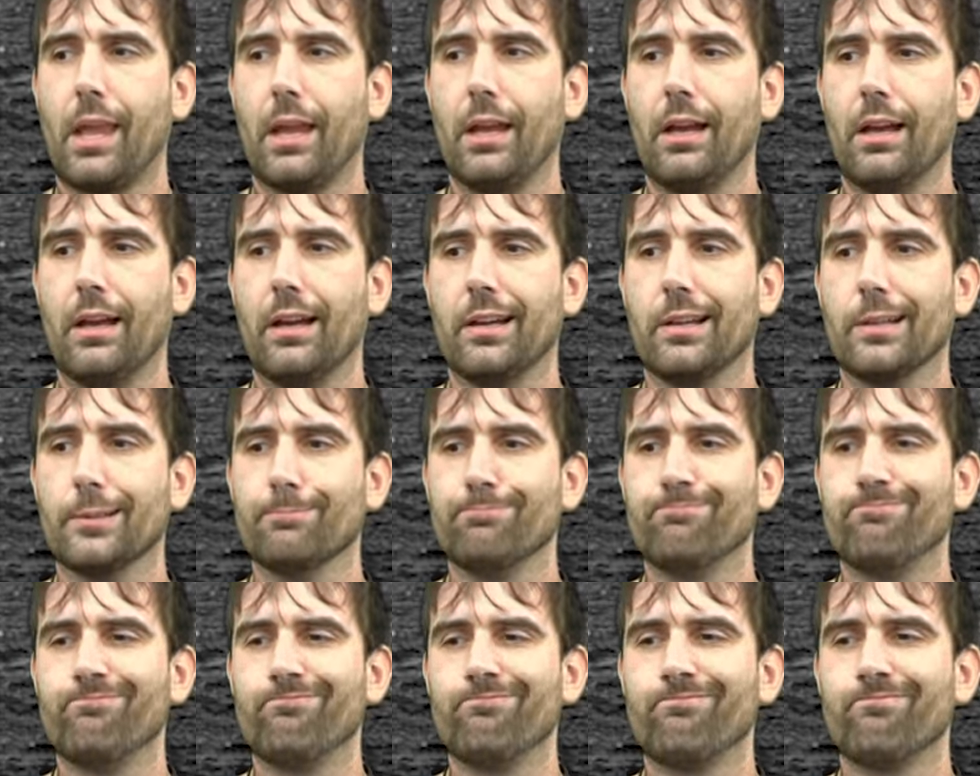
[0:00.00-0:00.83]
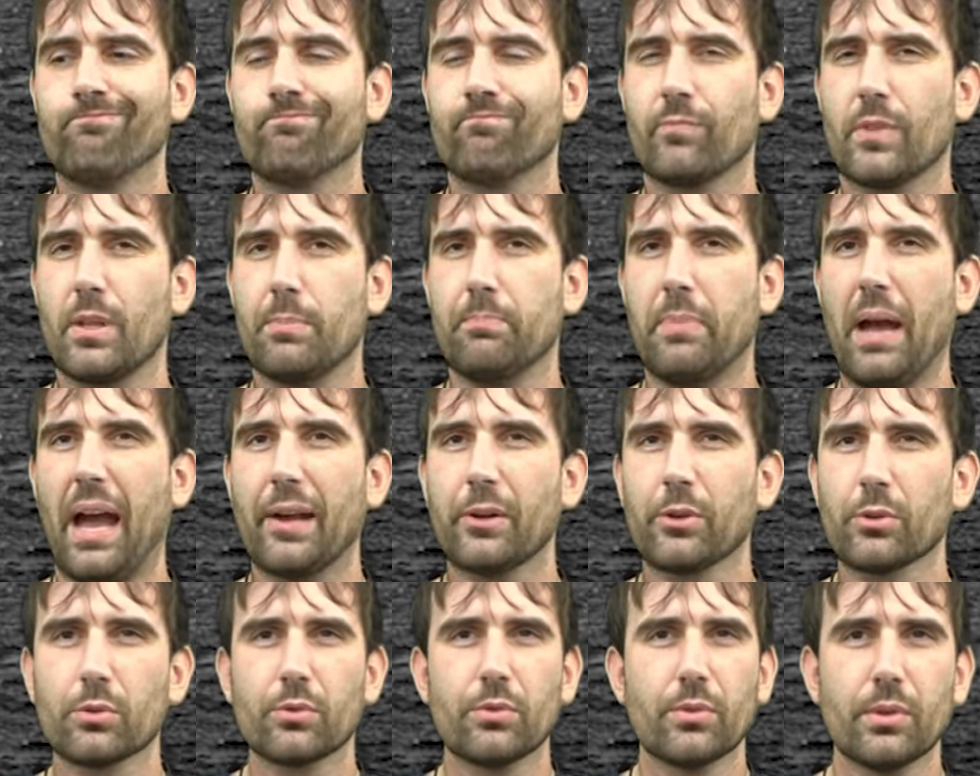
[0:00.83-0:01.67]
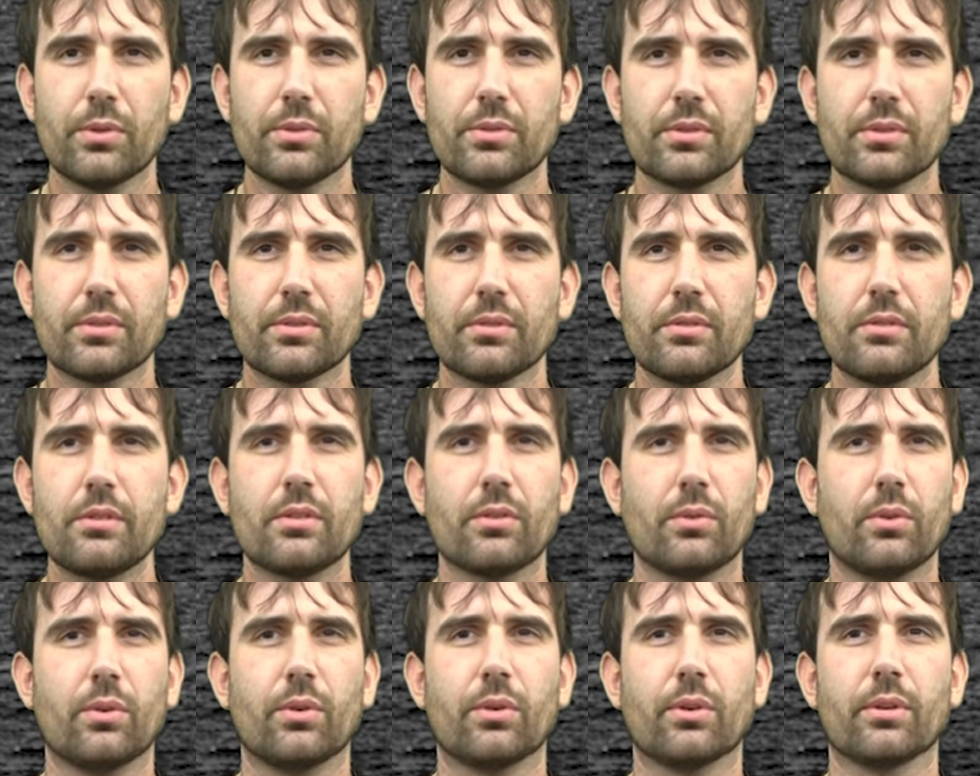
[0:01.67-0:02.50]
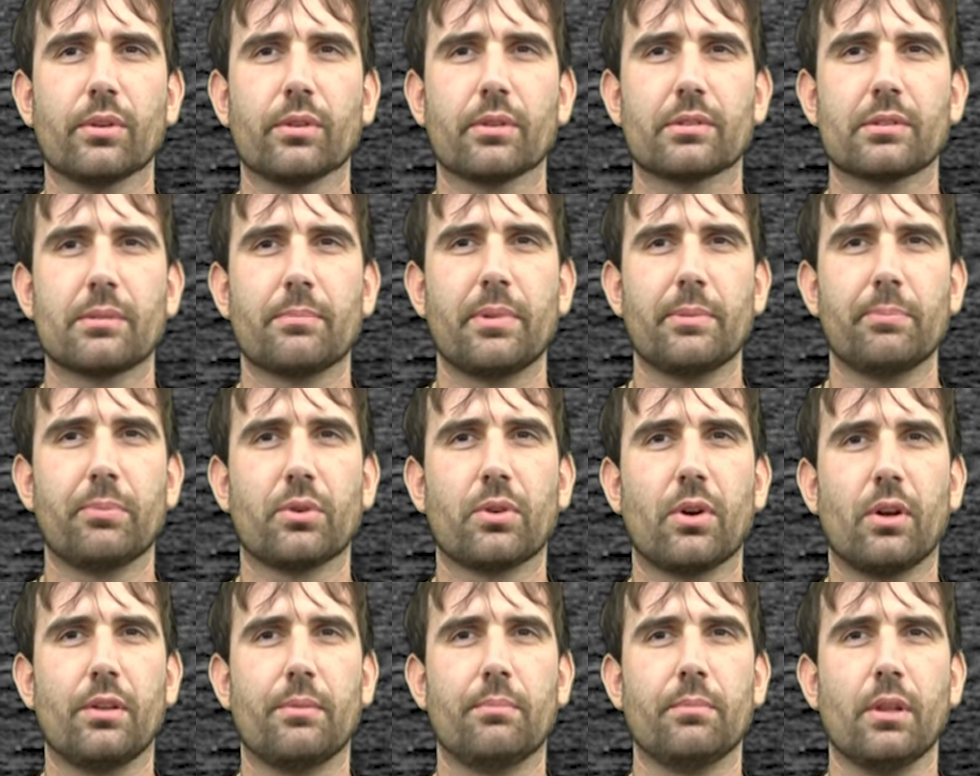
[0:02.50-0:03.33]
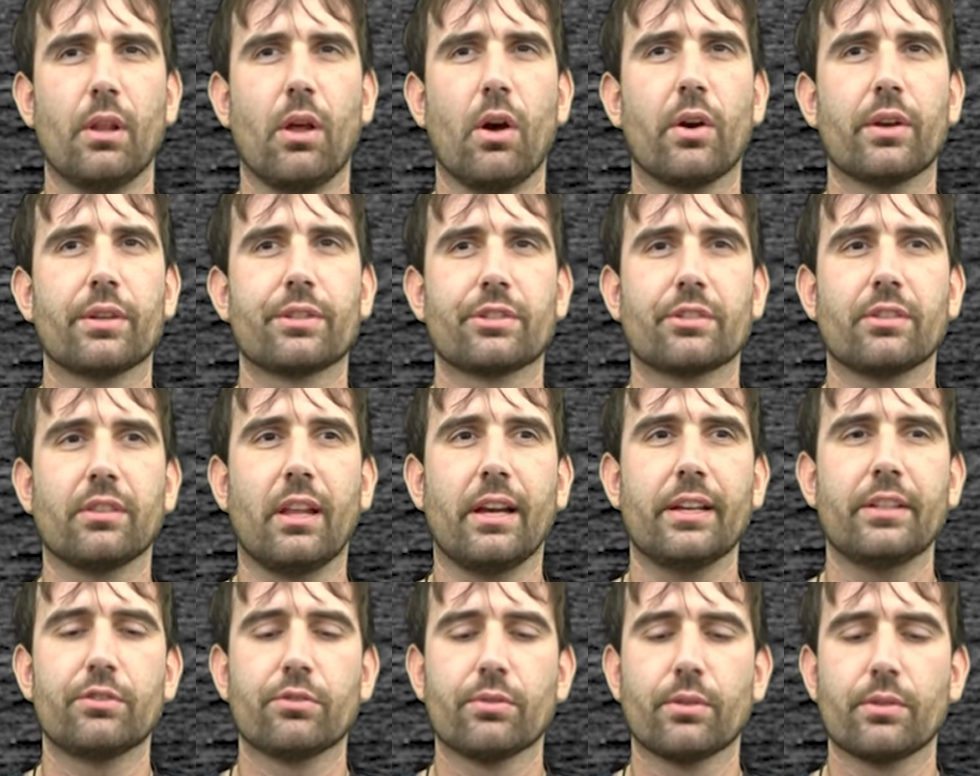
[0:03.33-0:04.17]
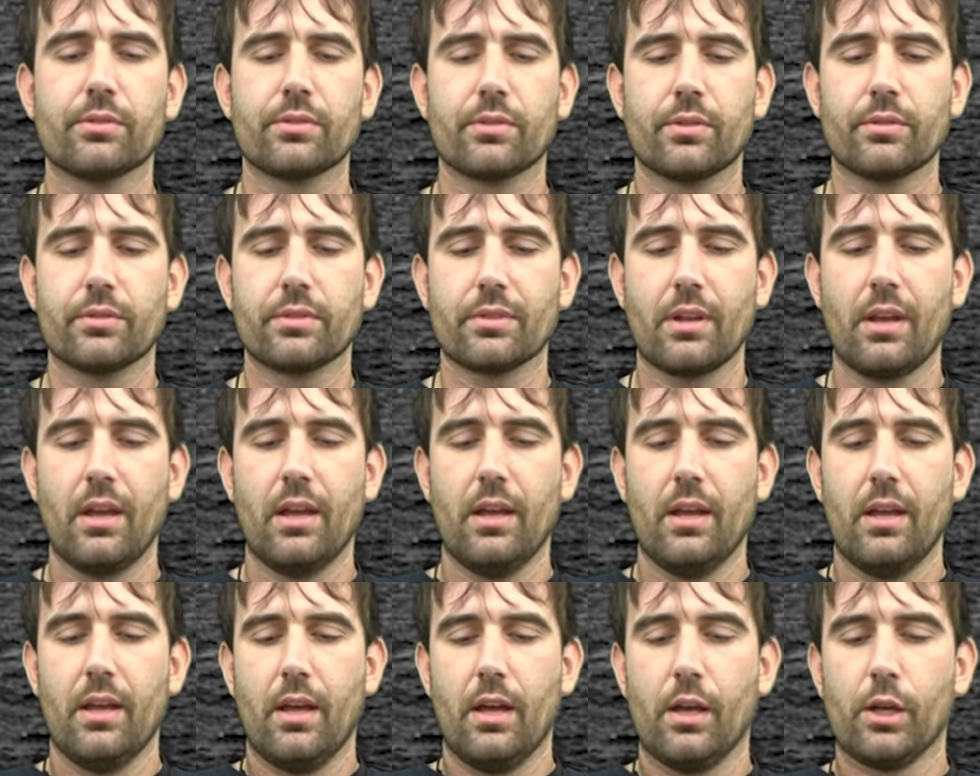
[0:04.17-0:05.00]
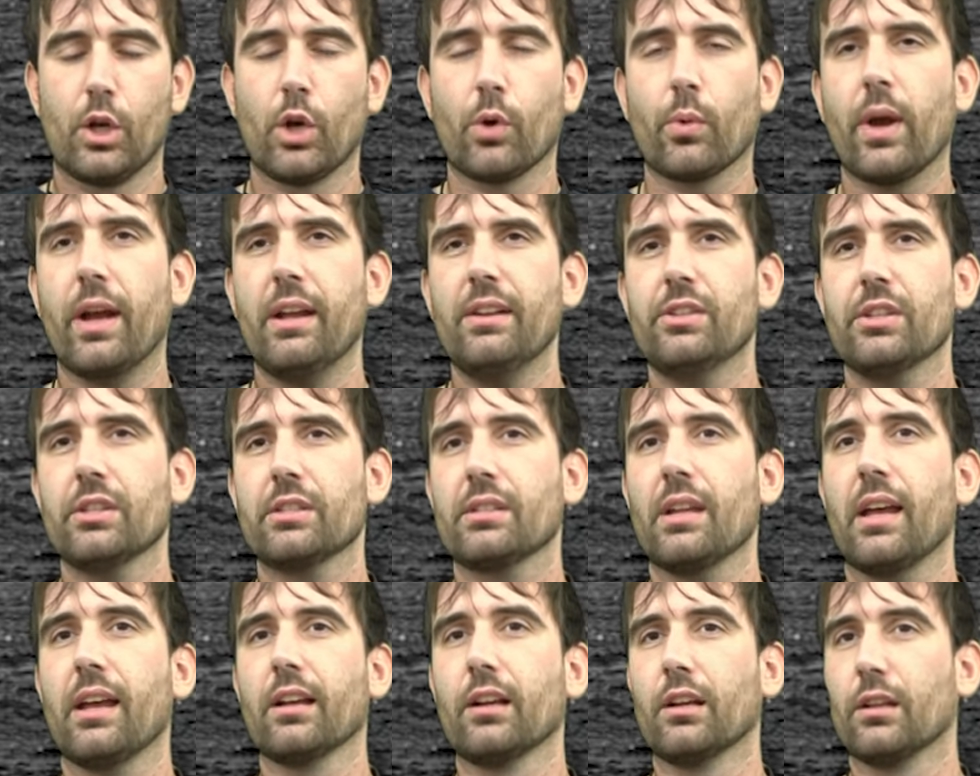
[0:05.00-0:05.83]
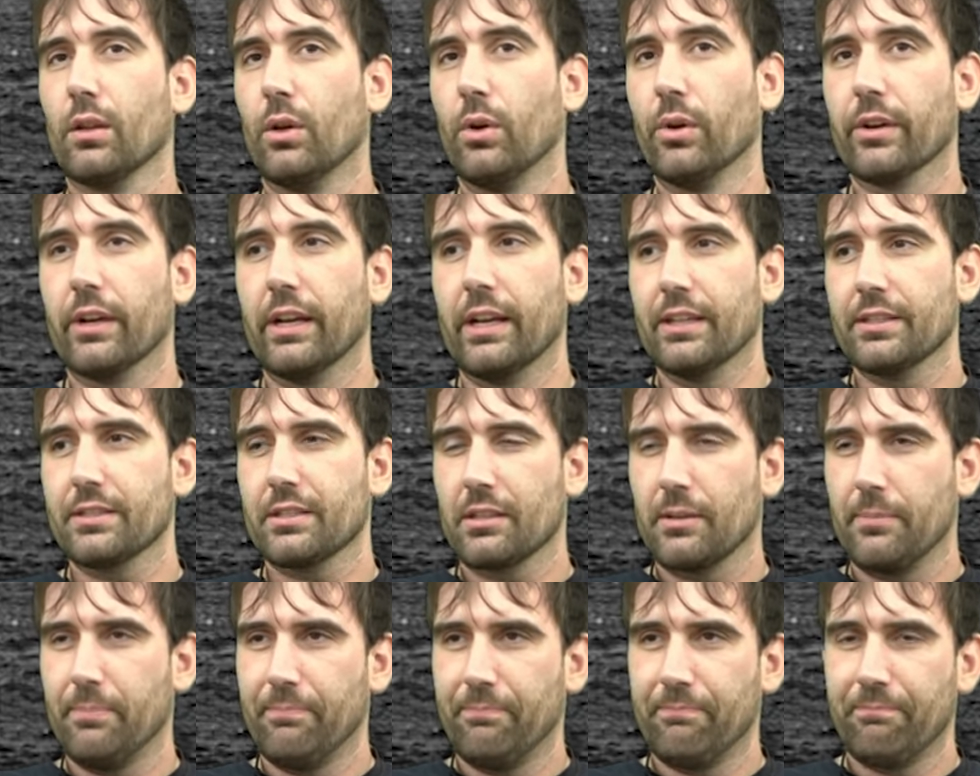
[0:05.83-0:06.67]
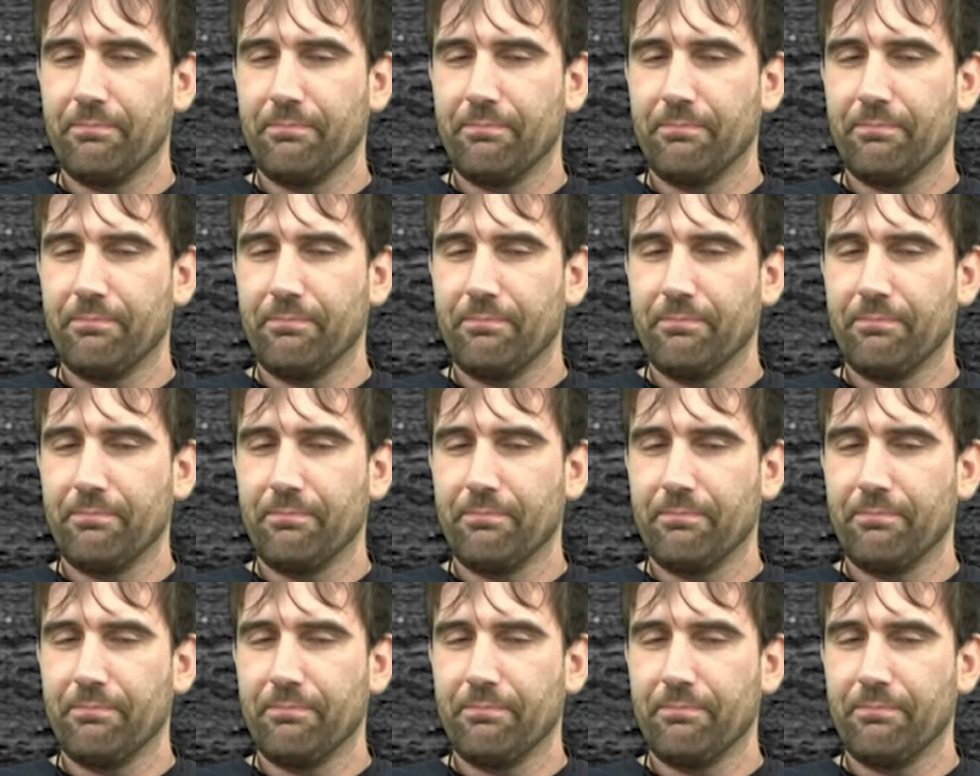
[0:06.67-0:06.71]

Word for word: uh, battle cruisers, or some people call them large light cruisers, Courageous and Glorious.